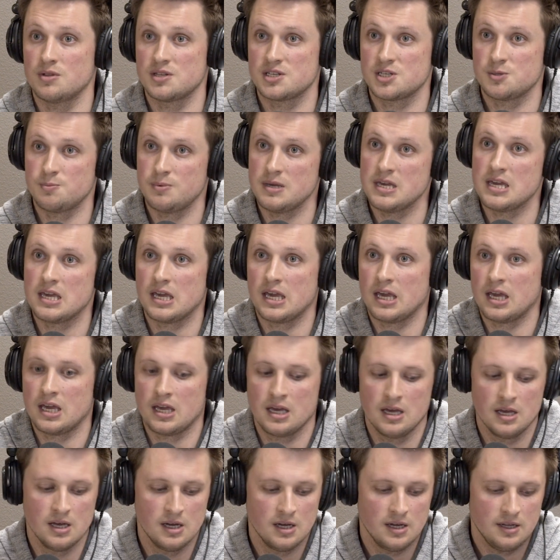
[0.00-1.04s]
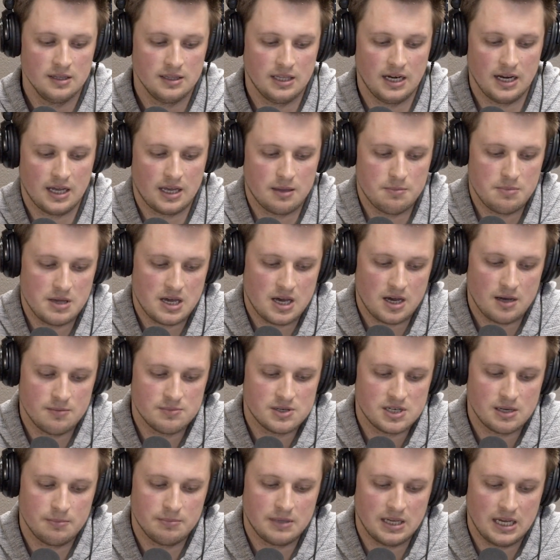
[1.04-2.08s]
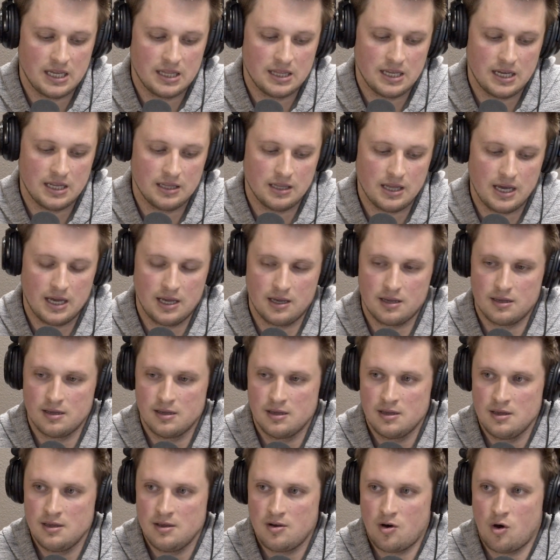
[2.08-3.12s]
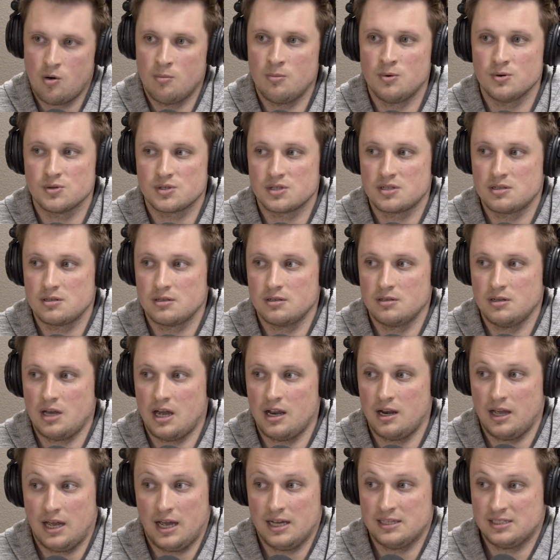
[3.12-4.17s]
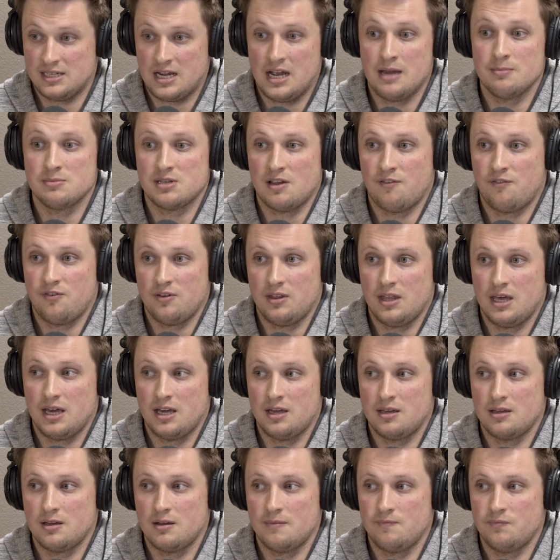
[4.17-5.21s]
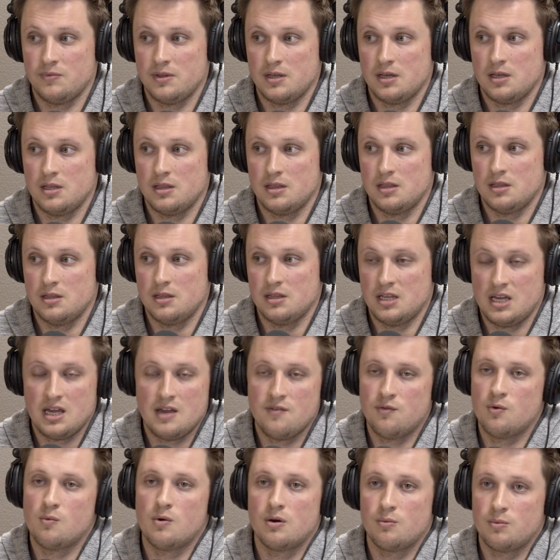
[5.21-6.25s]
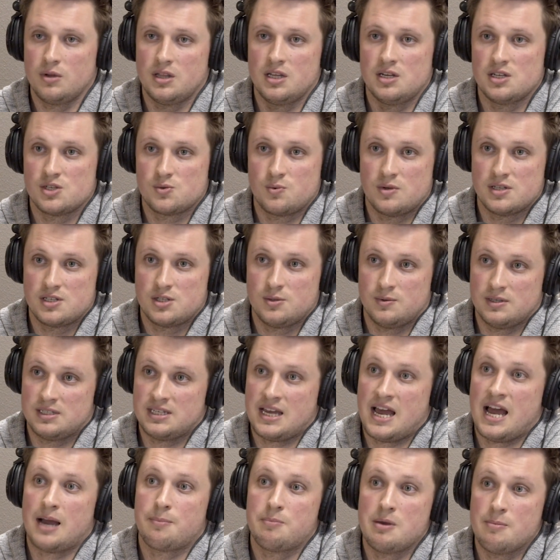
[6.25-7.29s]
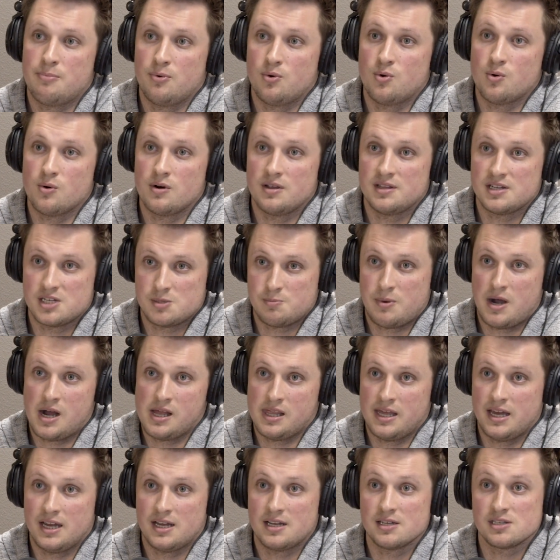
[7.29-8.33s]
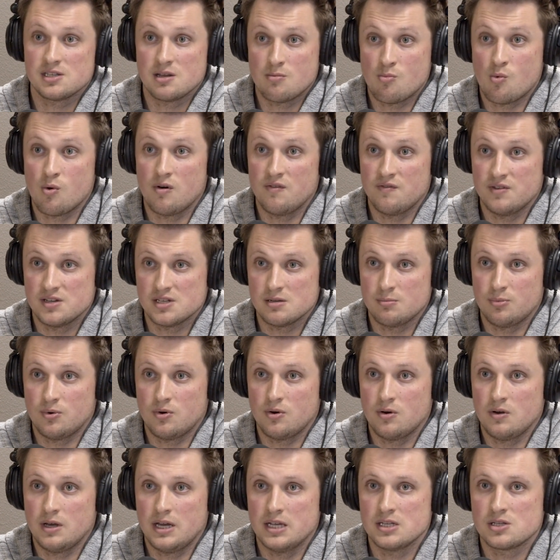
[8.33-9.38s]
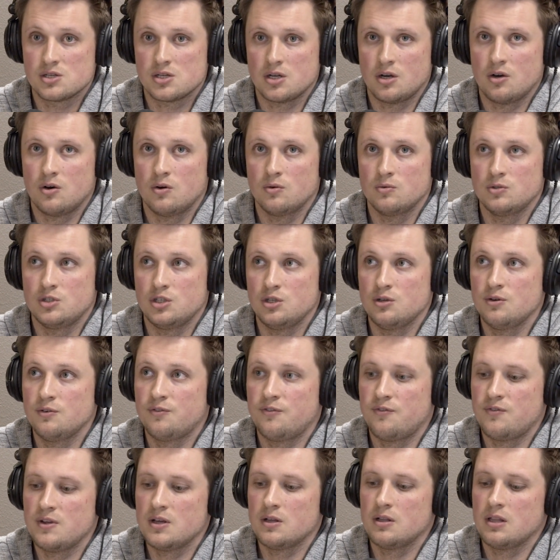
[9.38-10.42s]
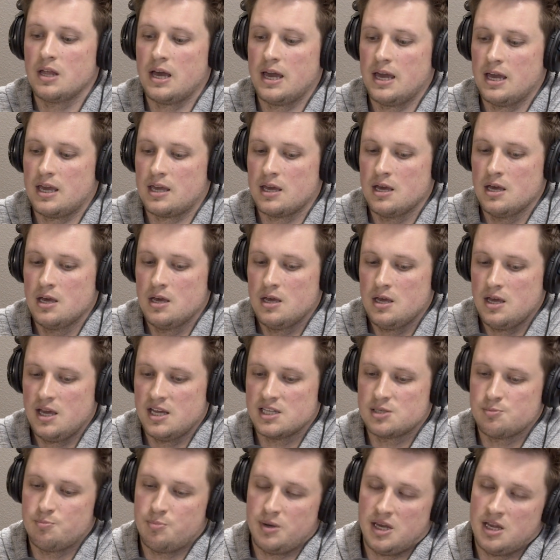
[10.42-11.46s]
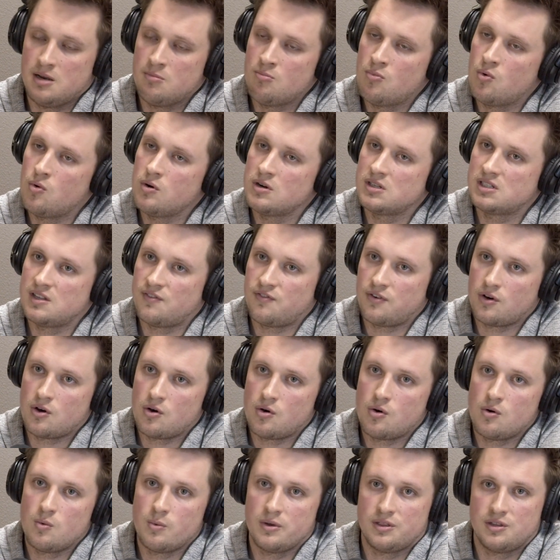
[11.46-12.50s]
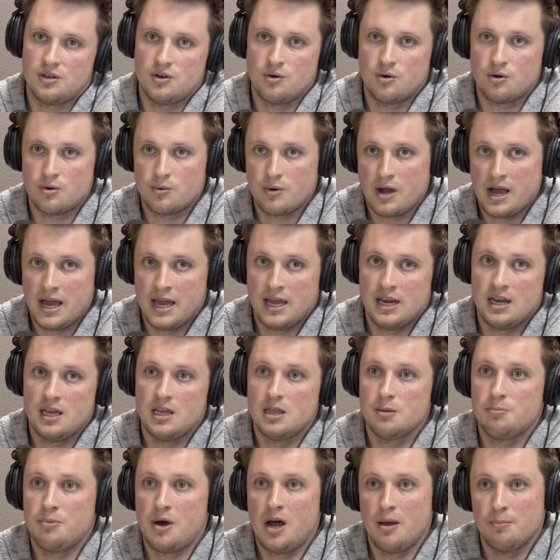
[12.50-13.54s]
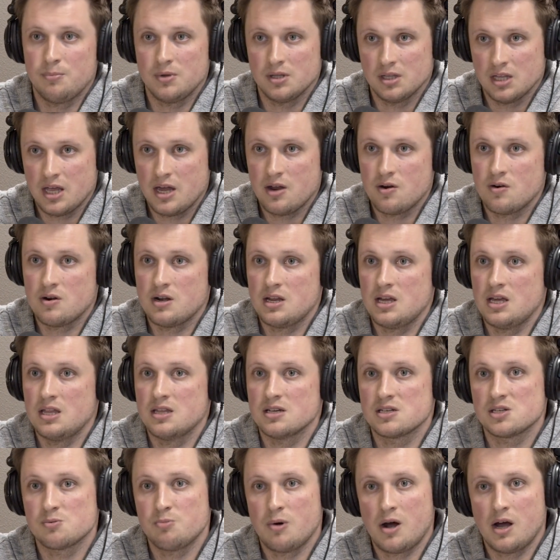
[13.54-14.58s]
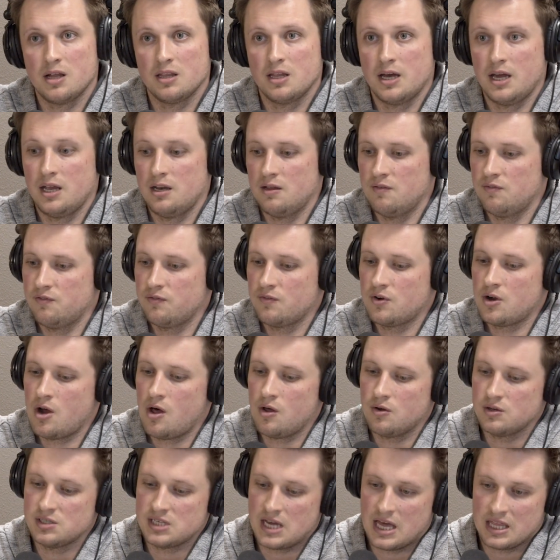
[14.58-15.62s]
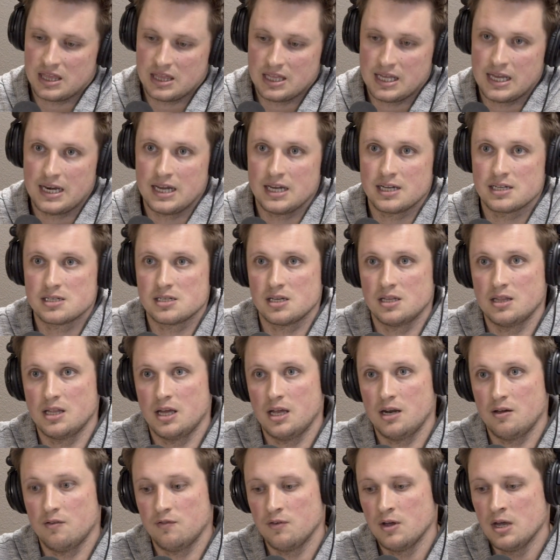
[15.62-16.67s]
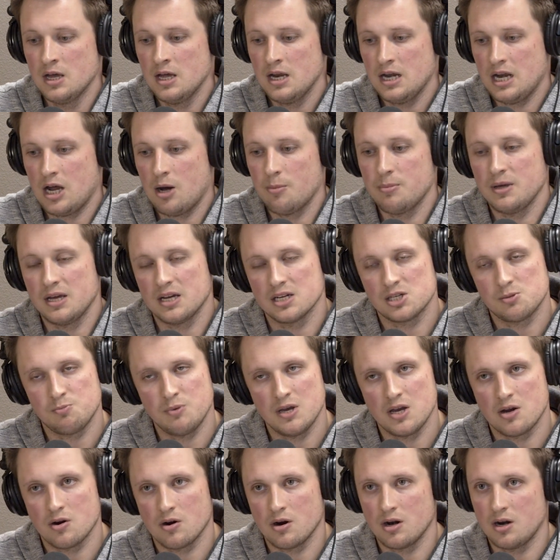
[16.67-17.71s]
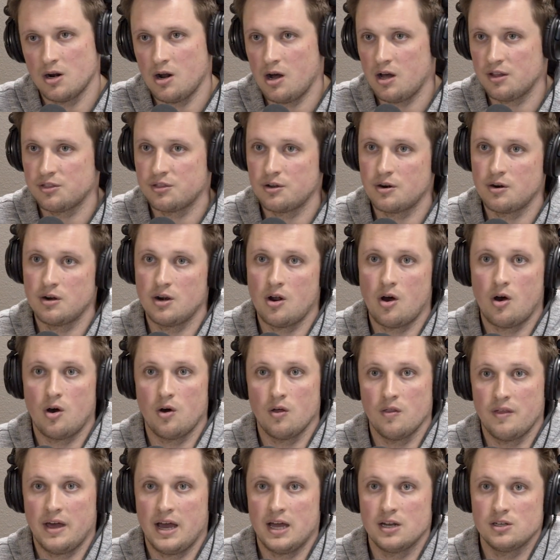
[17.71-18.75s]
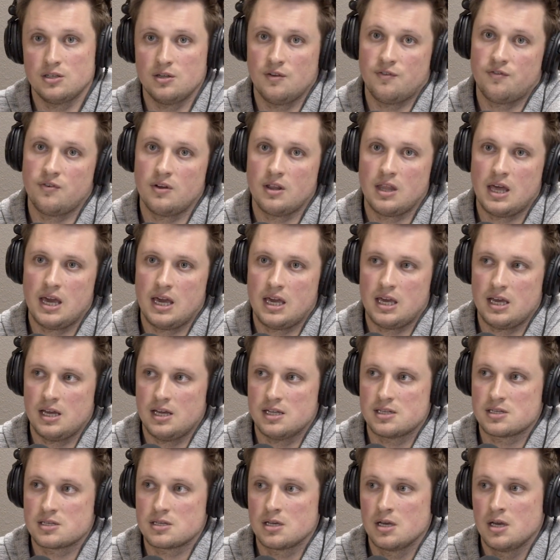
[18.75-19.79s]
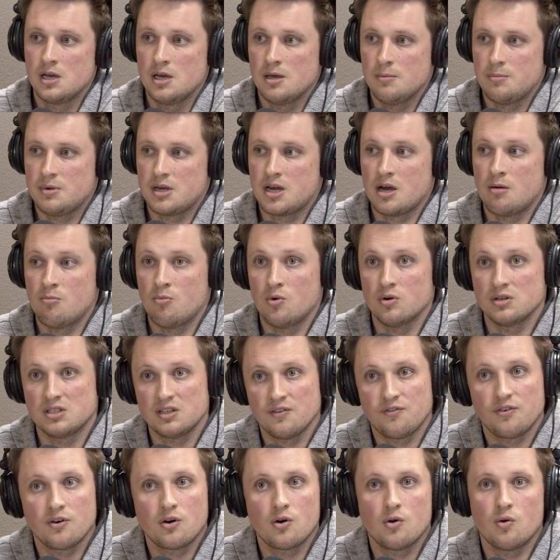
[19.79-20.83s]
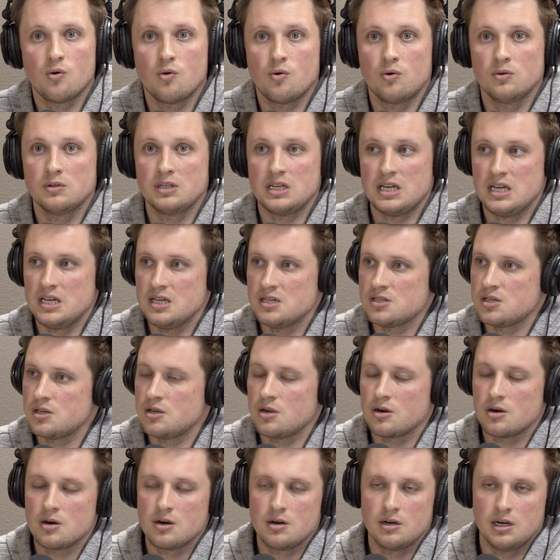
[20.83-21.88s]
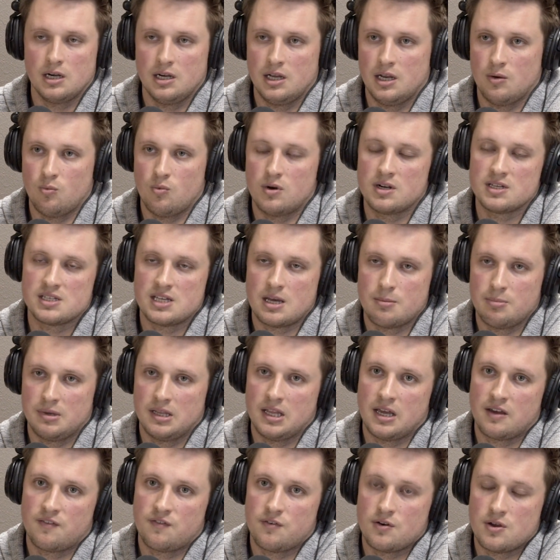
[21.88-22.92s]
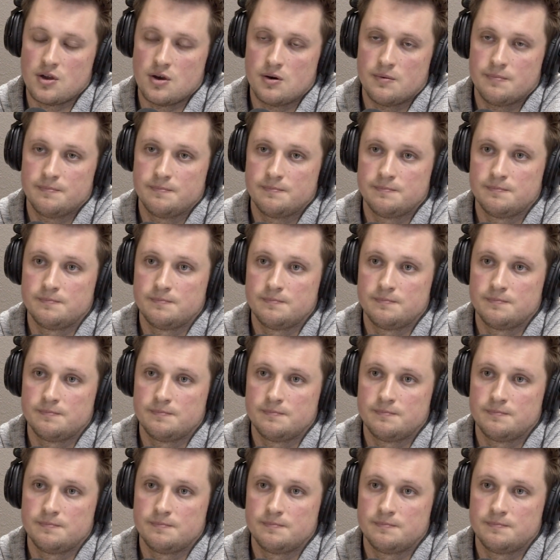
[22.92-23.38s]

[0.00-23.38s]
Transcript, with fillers: with speaking, that it can become yeah. something that, like, almost at, at times, I feel like the evil one really just wants to attack people who are in the spotlight because they're more visible. And so, do right. you feel like it's been more difficult with the notoriety, the popularity, the spotlight of college athletics, and then of now being a speaker and an author and all that? Do you feel like it's become more difficult, easier? And, and what has that been like for you?